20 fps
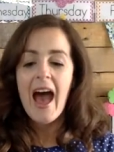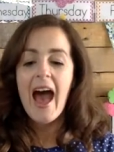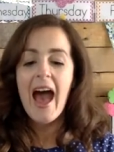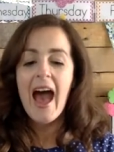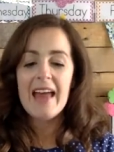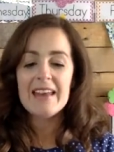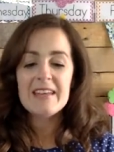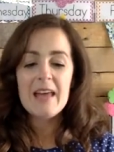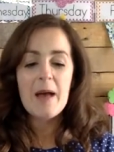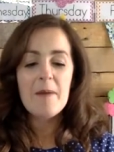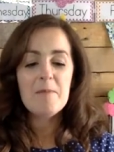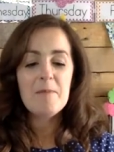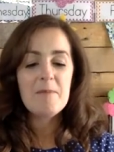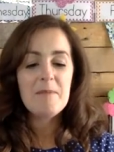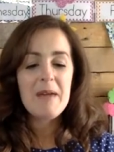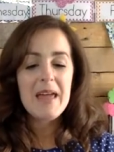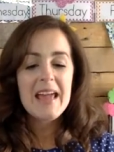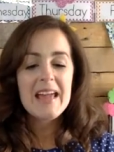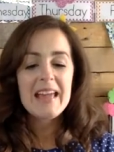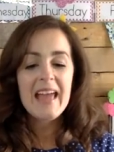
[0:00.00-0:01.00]
And a
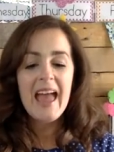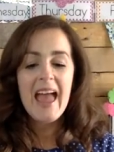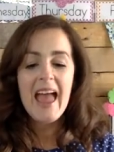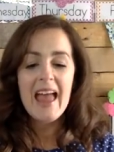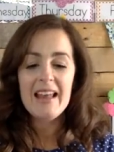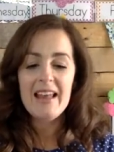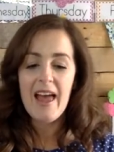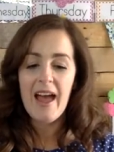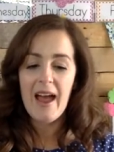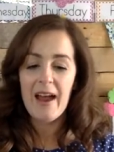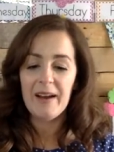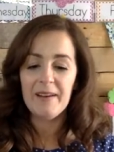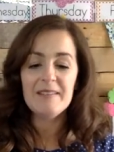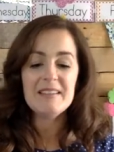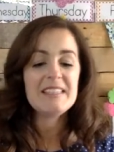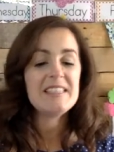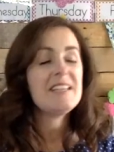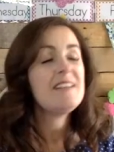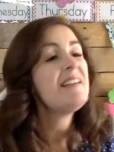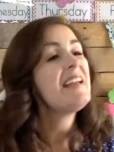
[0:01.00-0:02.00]
big hello
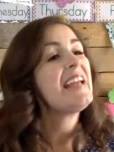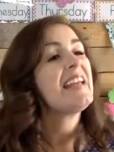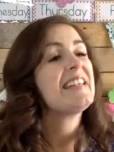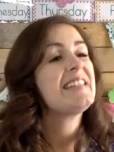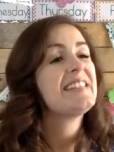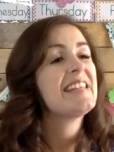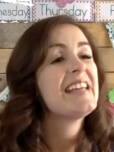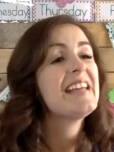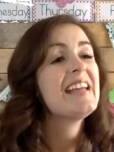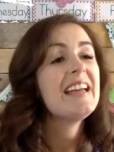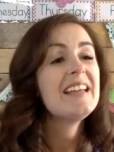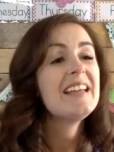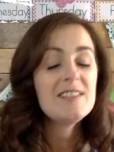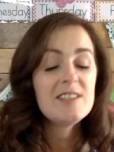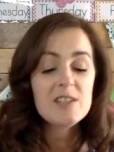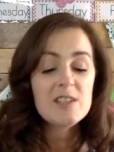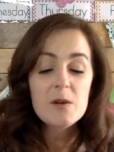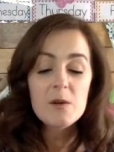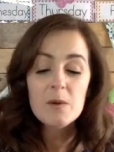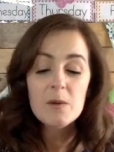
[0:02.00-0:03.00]
to Izzy and
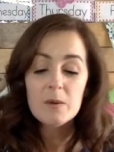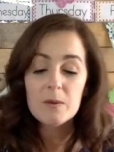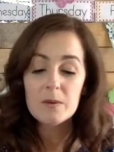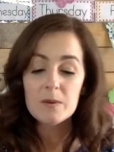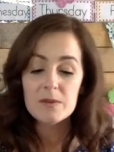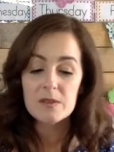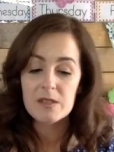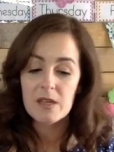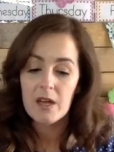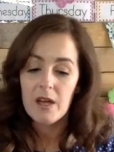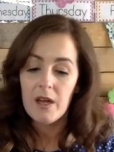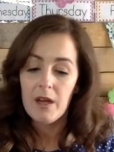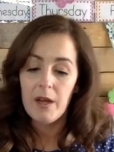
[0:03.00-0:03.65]
Jules,